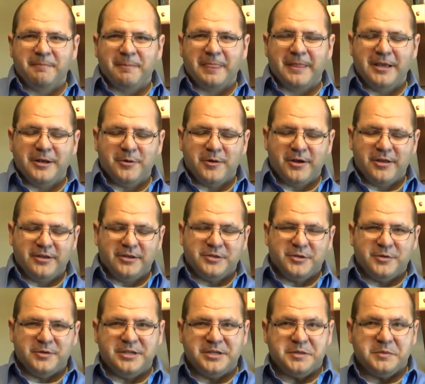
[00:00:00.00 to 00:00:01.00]
you know,
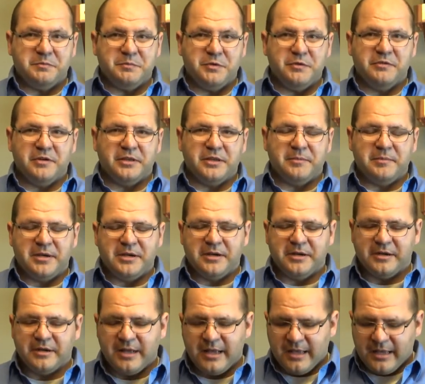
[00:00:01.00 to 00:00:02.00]
so it doesn't move on the
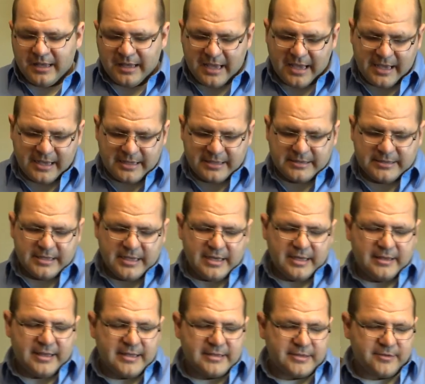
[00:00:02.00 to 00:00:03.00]
mirror. And
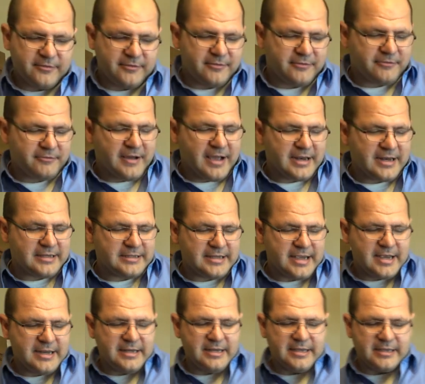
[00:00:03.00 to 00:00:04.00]
that's fine and
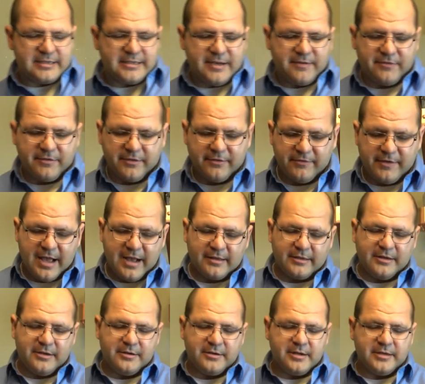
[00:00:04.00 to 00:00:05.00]
dandy, except for the fact
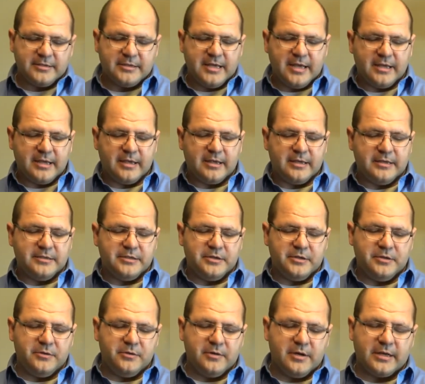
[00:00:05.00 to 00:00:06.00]
that you're not taking
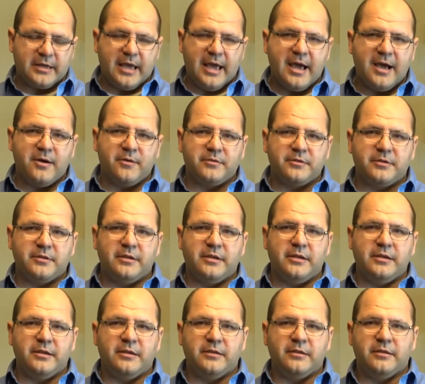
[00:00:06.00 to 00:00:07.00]
into account
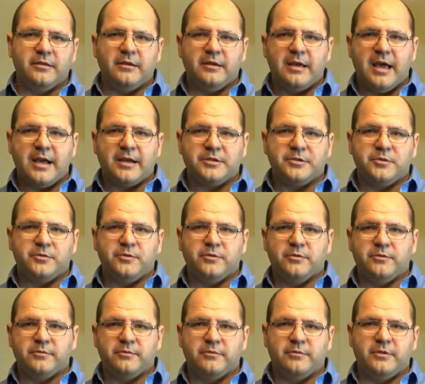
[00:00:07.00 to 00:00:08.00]

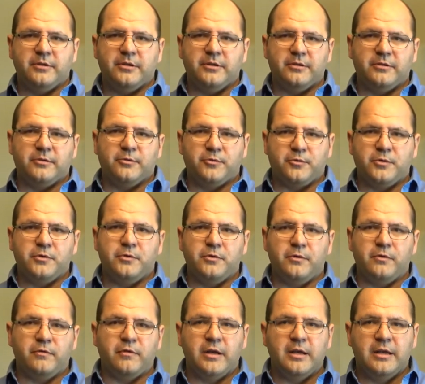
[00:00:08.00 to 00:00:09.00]
the
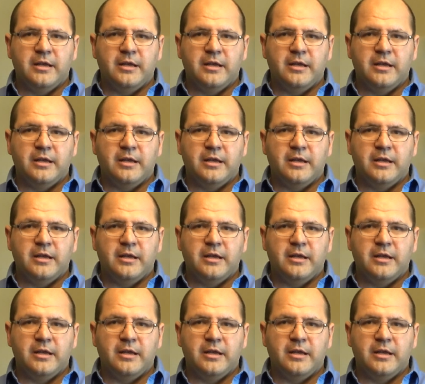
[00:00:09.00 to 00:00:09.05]
groove.